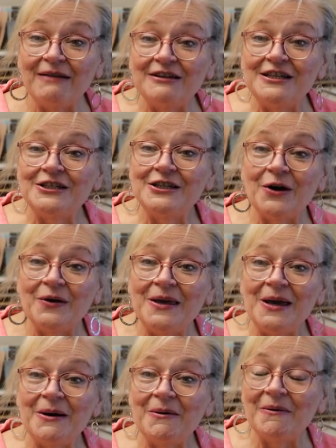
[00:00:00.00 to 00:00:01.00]
would show
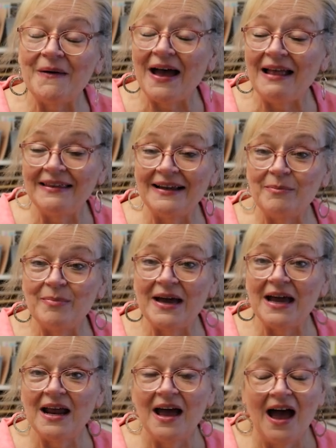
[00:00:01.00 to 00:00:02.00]
you a little
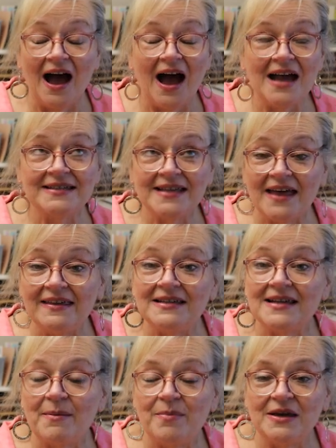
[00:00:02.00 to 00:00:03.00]
bit. I saw
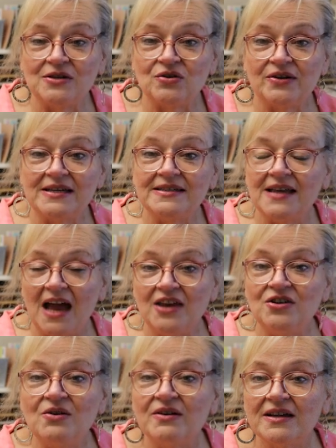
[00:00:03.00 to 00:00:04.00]
these on Pinterest,
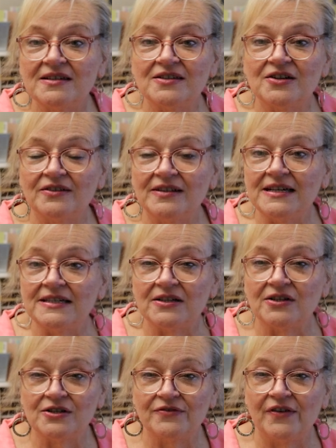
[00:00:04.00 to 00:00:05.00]
and you can certainly
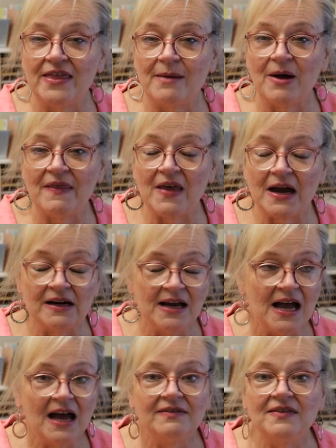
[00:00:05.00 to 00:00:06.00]
search for them on there.
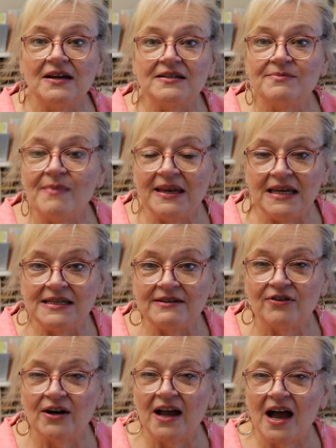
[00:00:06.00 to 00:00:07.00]
There's many
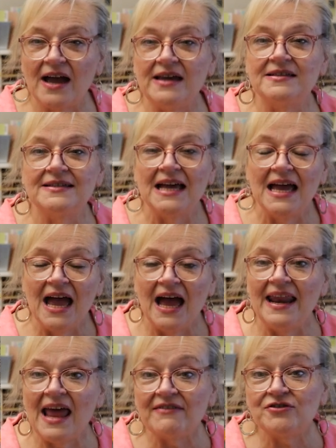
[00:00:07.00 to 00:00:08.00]
different kinds,
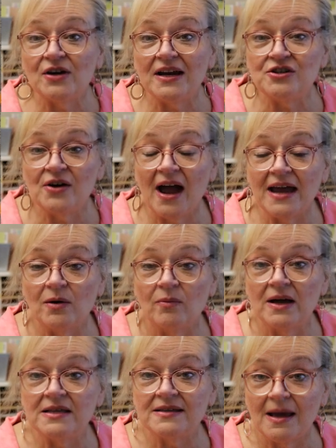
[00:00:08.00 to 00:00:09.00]
and after I tried it
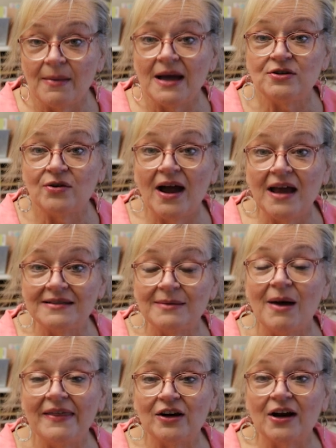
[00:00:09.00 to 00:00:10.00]
once, I might try
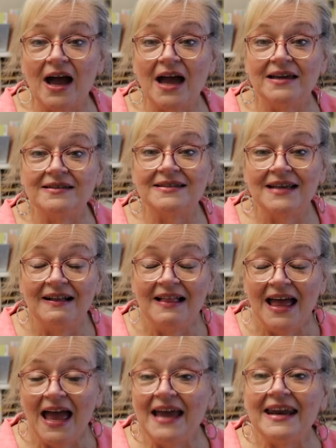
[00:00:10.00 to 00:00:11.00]
some other kinds.
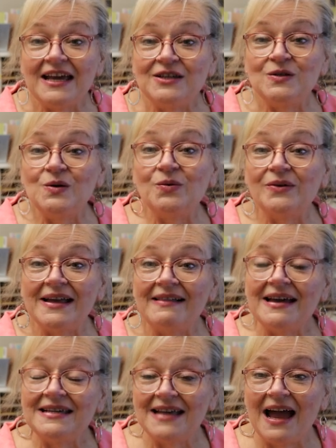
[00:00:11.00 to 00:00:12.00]
And I do
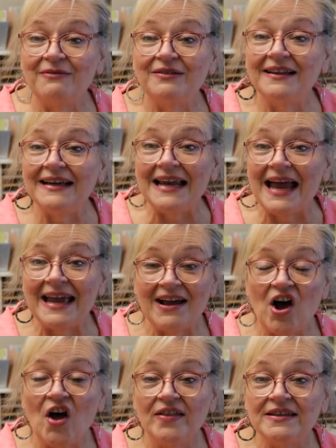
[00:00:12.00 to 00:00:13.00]
realize that I really like
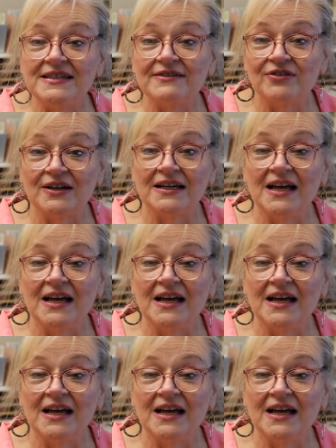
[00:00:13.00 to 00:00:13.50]
all the different